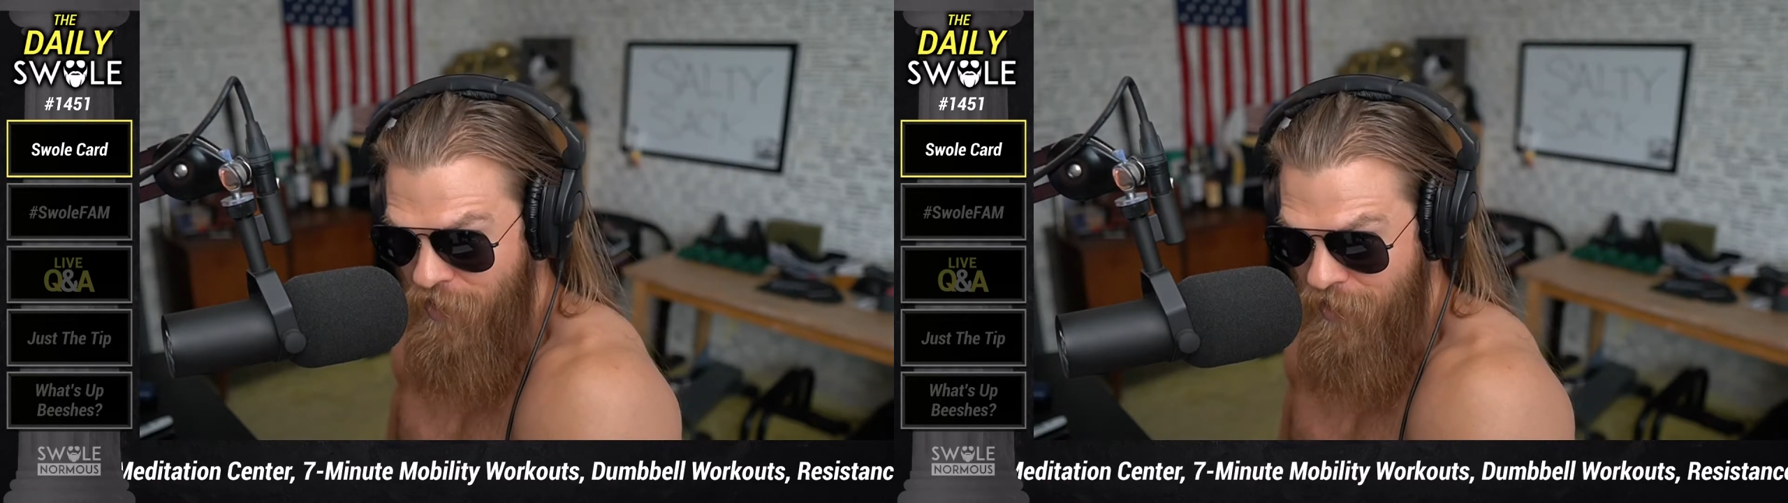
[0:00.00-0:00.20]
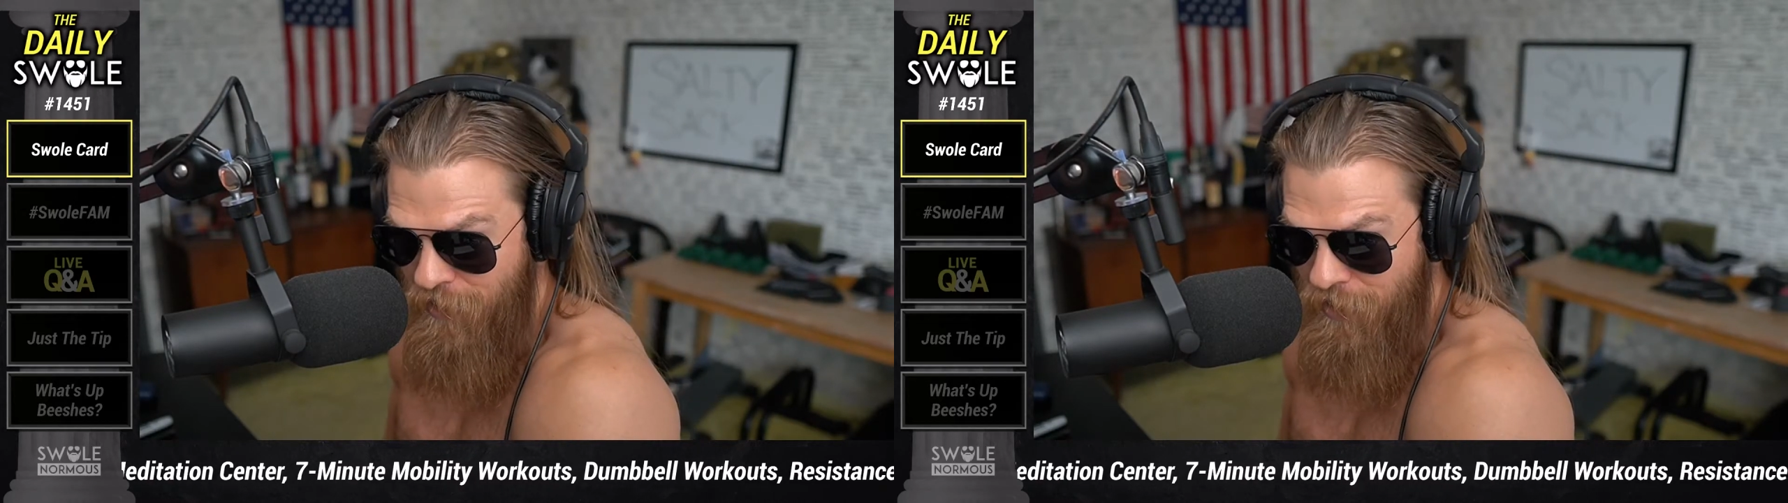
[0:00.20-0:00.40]

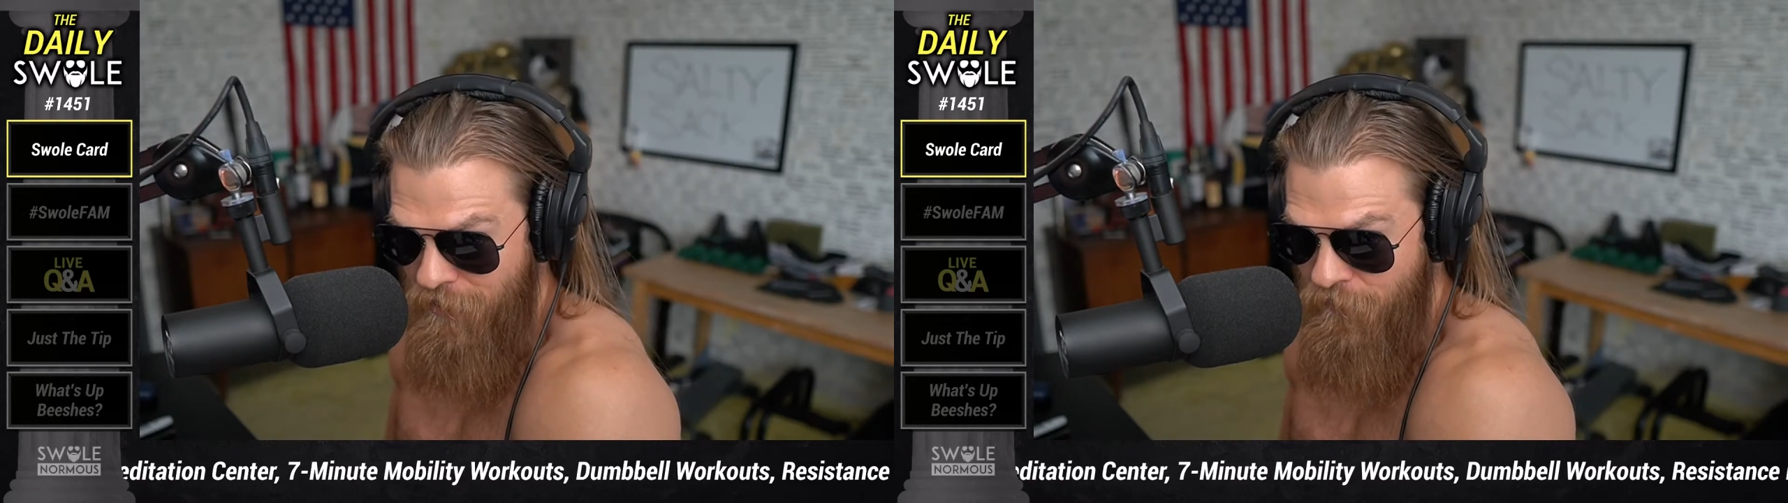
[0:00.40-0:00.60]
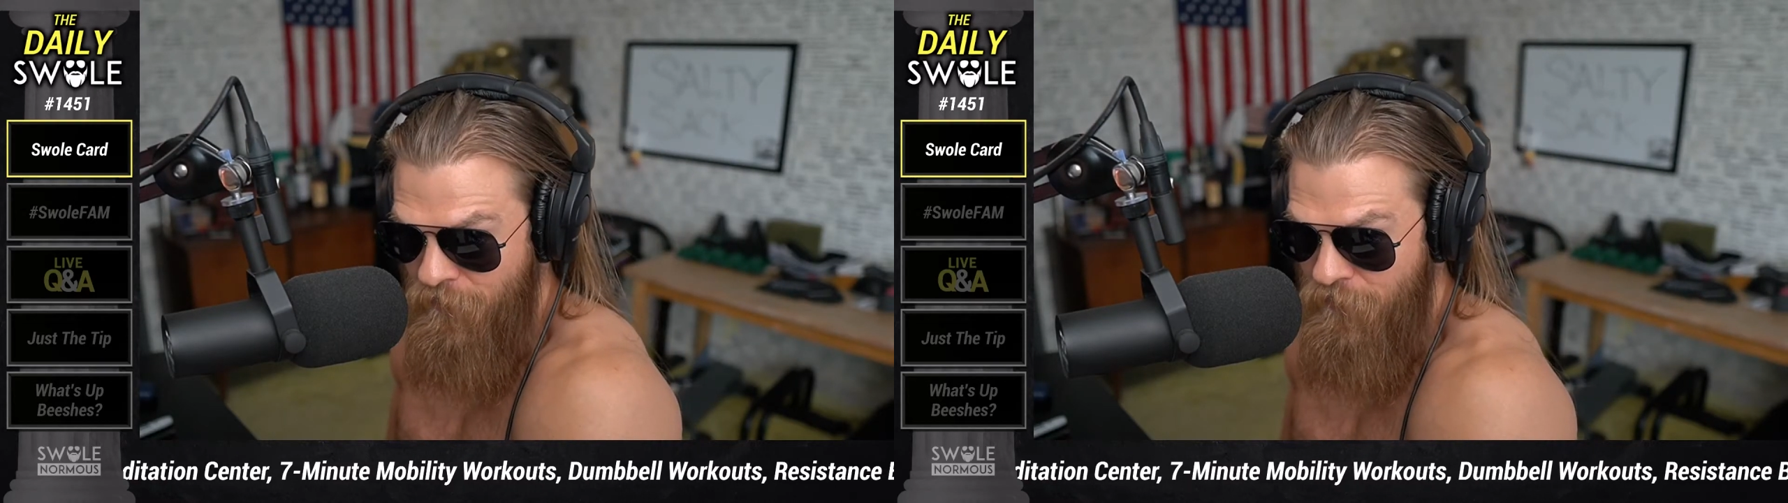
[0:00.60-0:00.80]
anything?
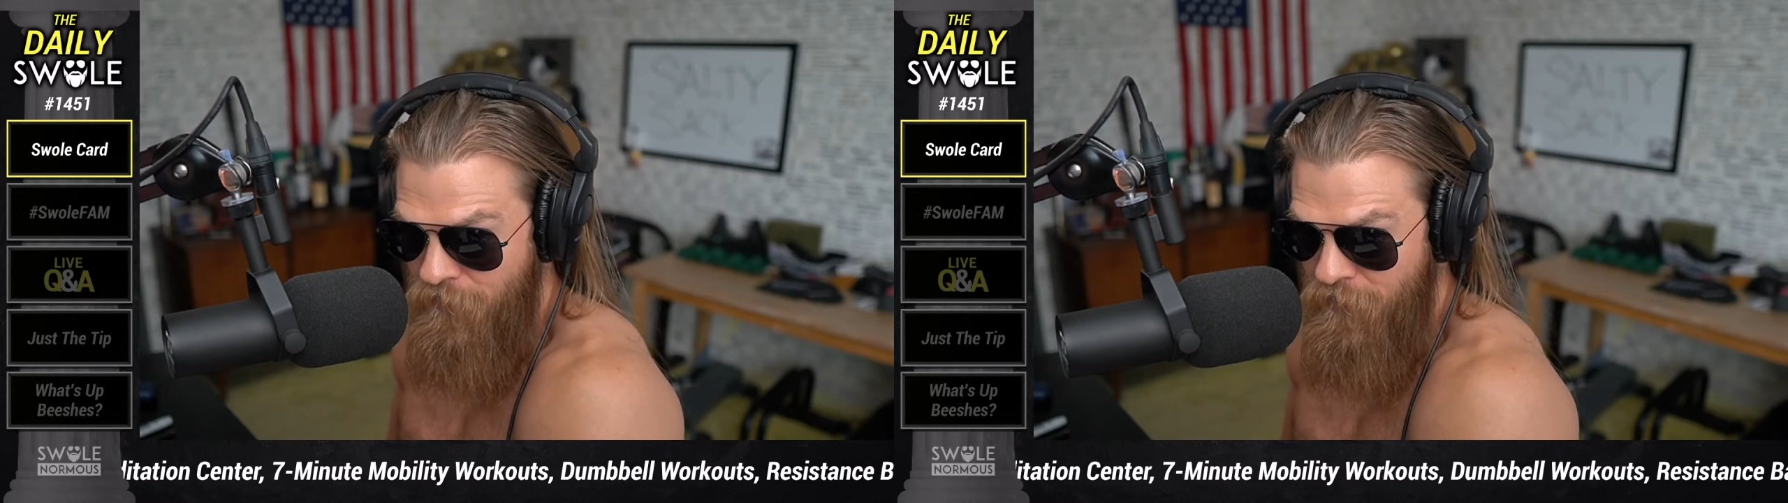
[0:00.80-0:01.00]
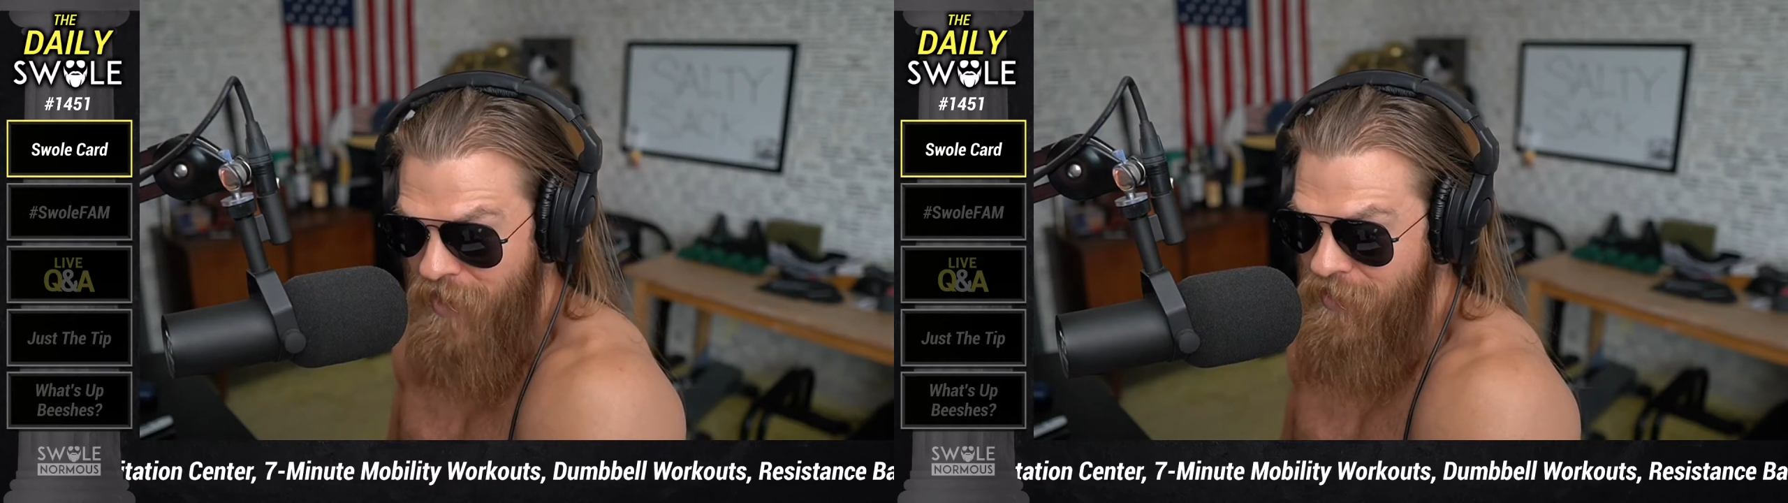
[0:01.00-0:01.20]

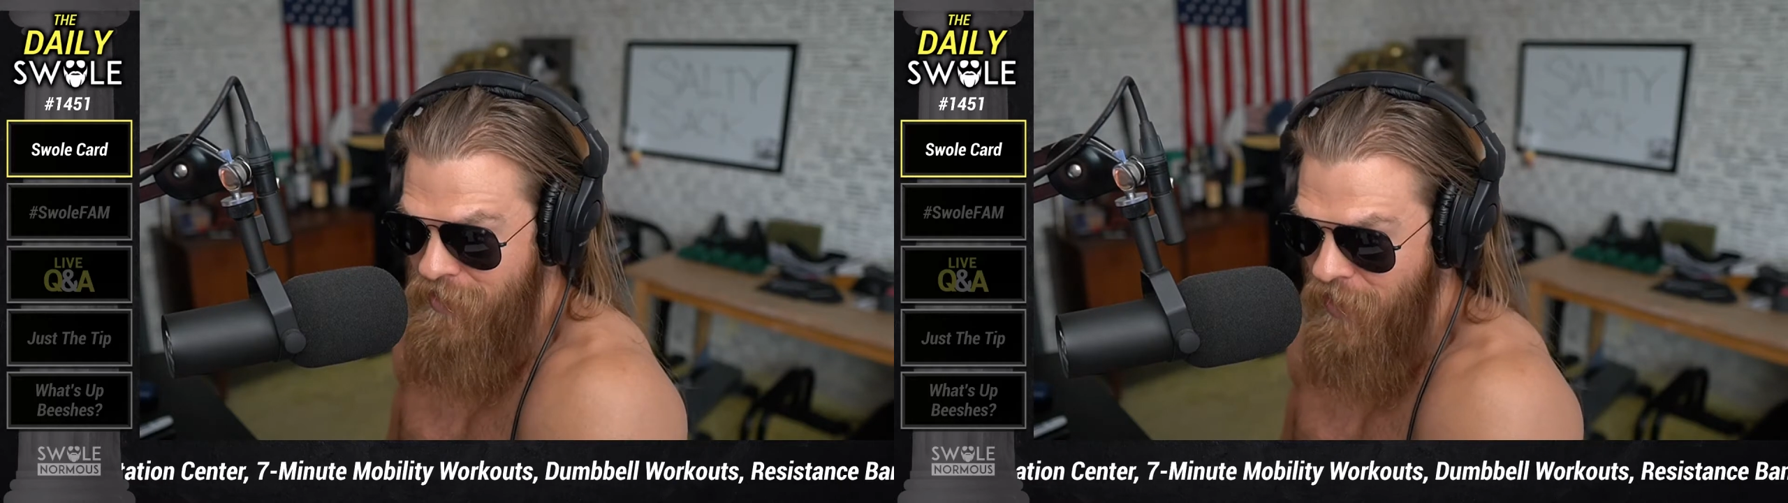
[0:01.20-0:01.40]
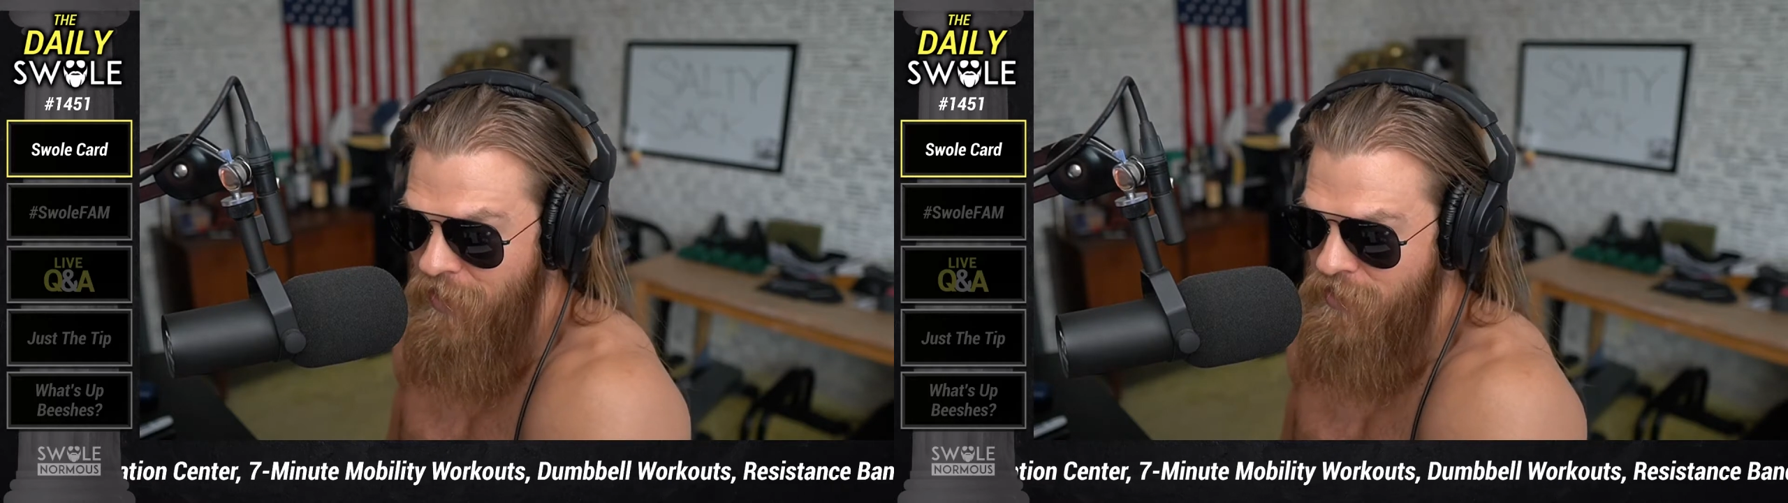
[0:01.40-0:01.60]
It
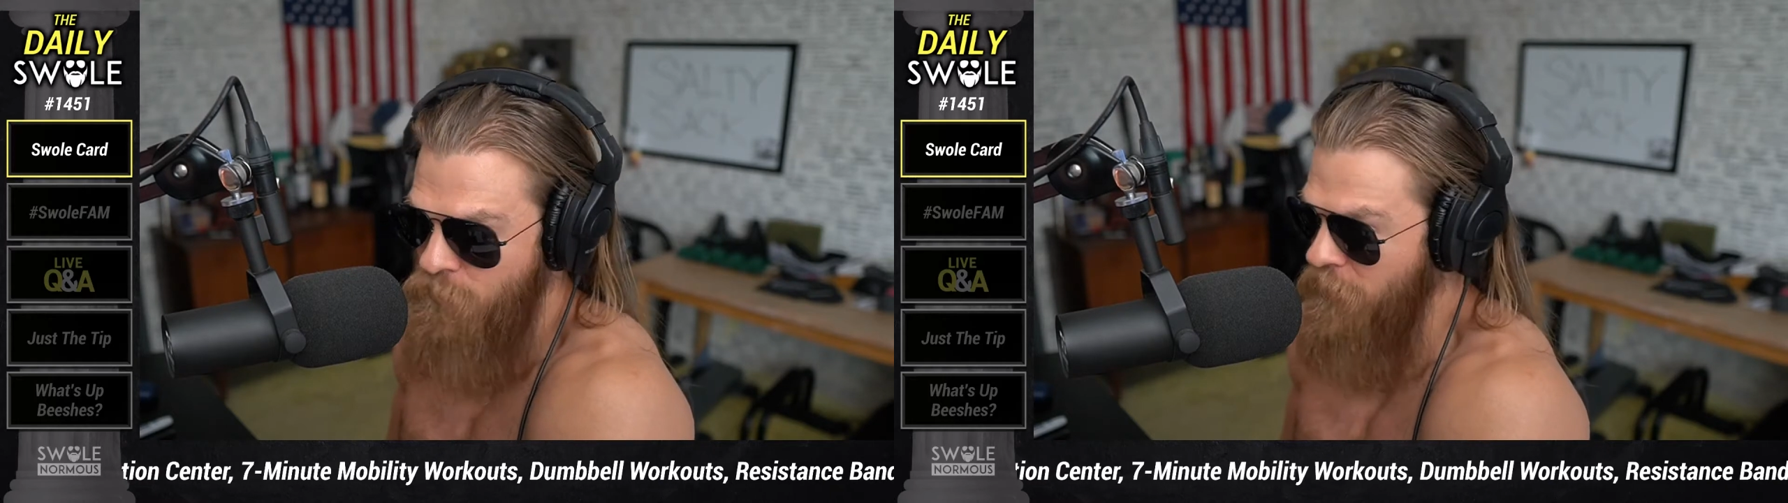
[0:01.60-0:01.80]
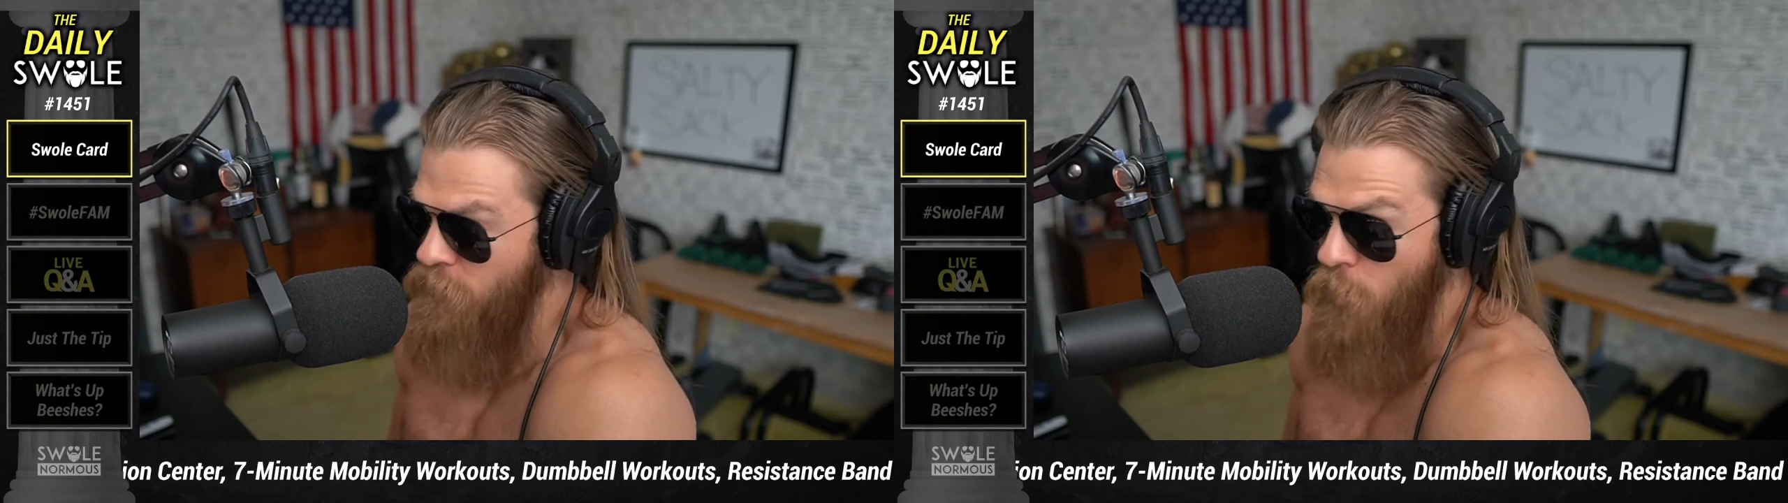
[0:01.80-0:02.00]
does, but it's